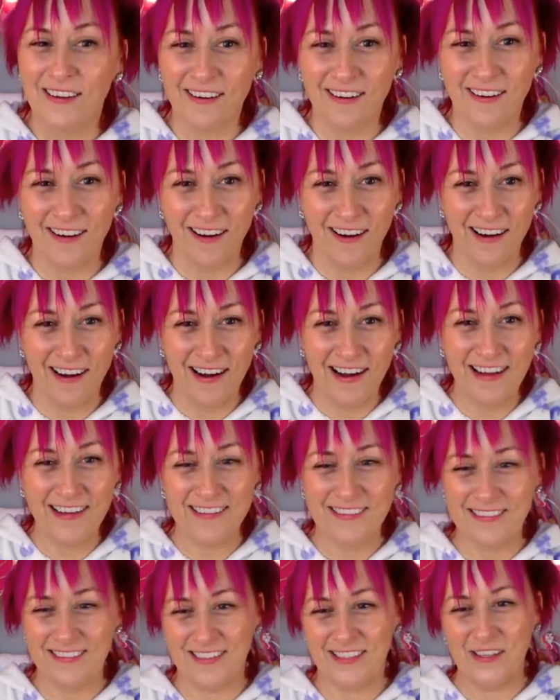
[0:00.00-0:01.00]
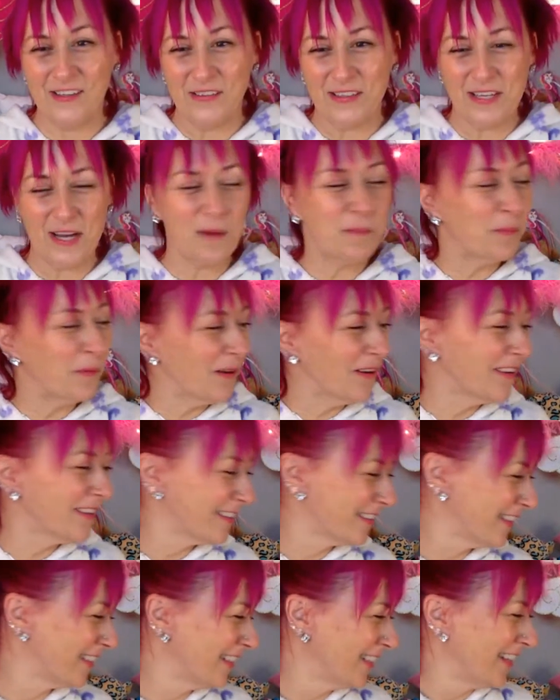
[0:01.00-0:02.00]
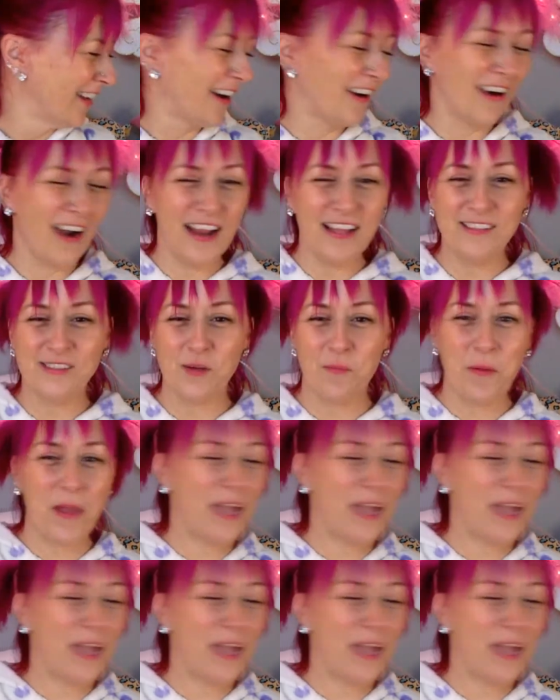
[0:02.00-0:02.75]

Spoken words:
Aw, cute couple. All right, so